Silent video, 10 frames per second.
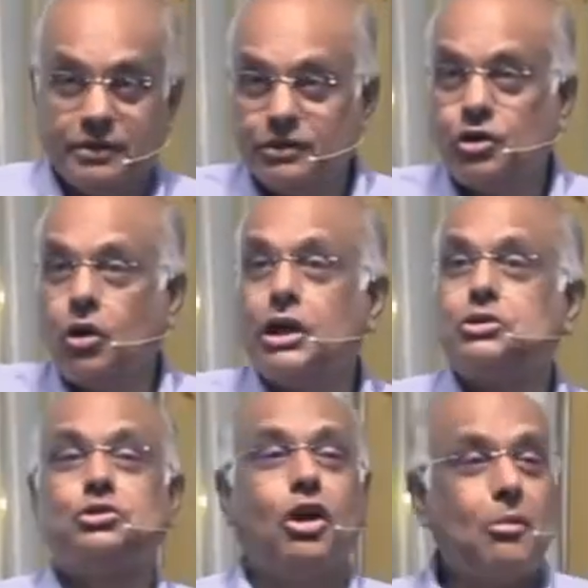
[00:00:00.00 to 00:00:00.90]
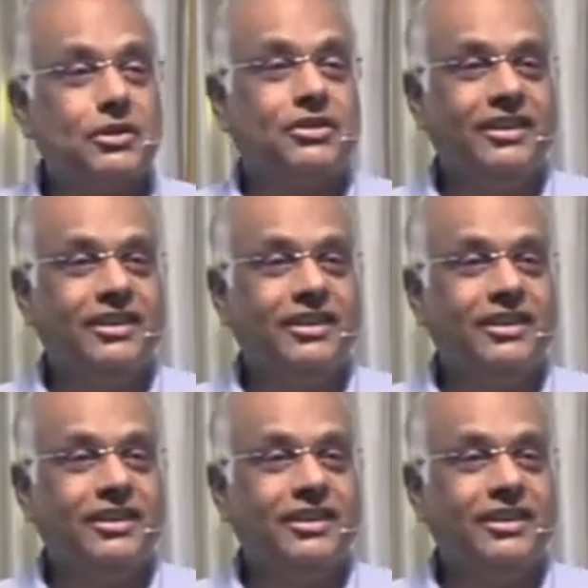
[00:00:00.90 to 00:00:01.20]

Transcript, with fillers: Talking to Thomas here.